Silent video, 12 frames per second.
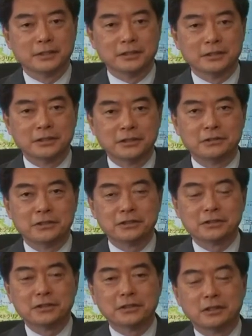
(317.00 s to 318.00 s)
a
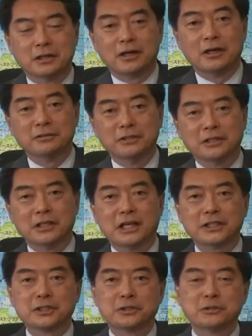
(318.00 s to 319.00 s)
series of
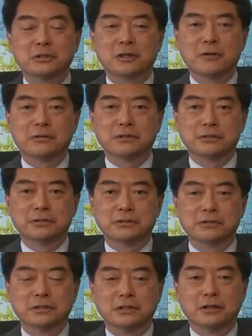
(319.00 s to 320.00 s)
international
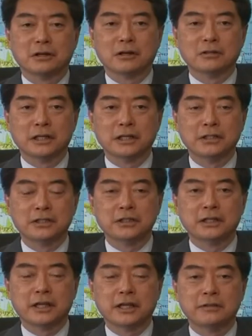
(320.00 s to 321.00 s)
conferences on
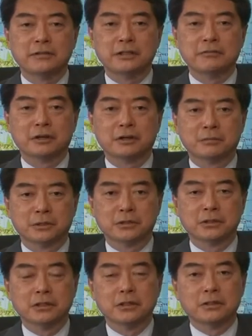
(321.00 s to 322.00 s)
energy and the environment,
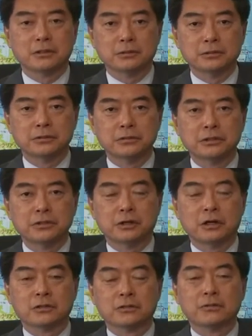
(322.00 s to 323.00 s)
continuing
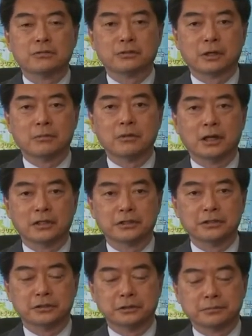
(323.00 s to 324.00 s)
on from last
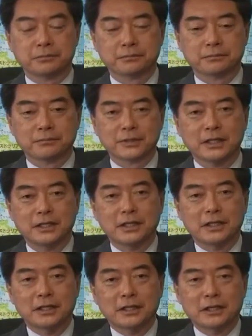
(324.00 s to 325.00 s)
year.
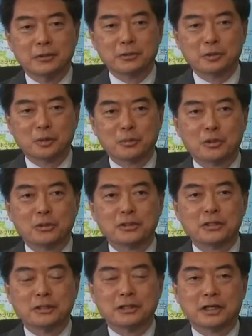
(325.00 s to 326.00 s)
In October
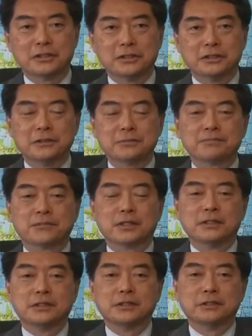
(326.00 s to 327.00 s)
last year,
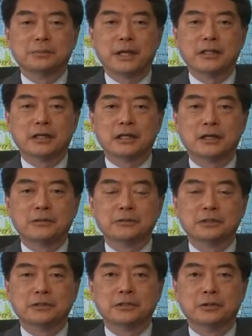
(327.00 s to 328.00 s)
Japan
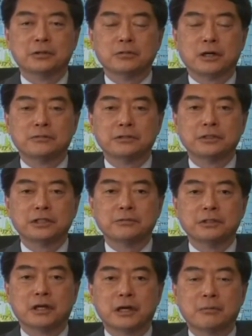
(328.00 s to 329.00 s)
announced its goal of
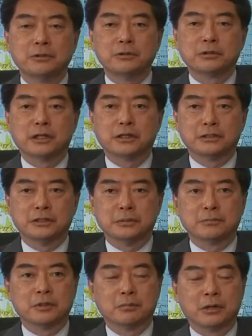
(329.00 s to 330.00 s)
achieving carbon neutrality
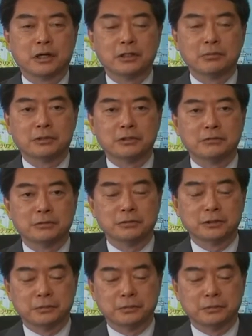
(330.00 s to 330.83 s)
by 2050.